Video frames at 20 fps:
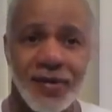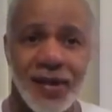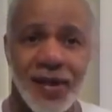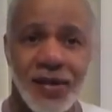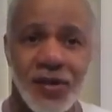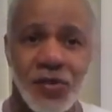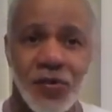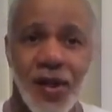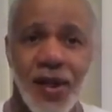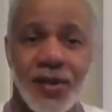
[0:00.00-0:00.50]

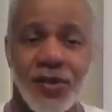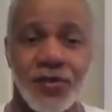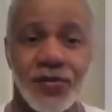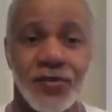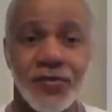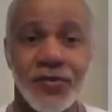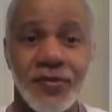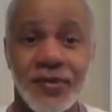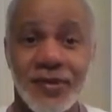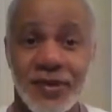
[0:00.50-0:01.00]
and try
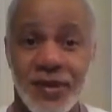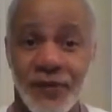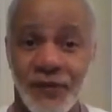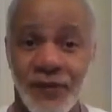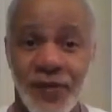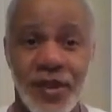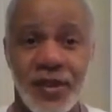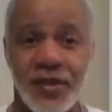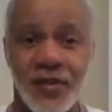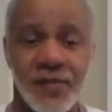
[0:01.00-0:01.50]
to
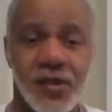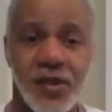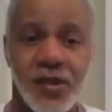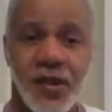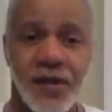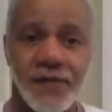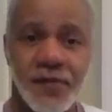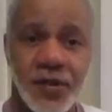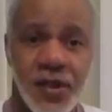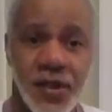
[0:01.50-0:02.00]
defend
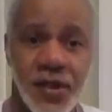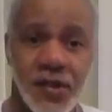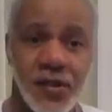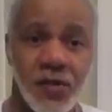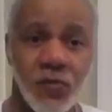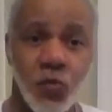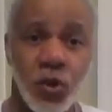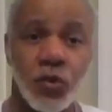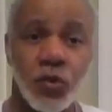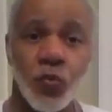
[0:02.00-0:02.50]
themselves against
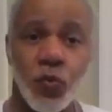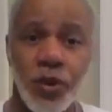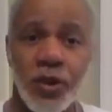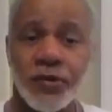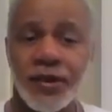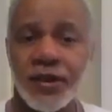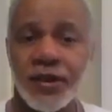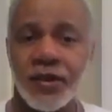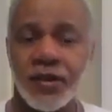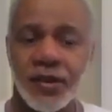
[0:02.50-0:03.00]
someone
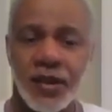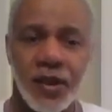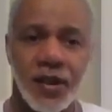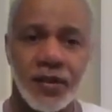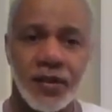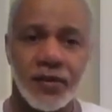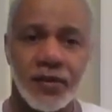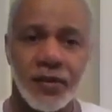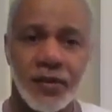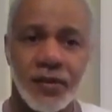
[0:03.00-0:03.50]
wielding a
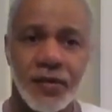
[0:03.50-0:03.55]
gun.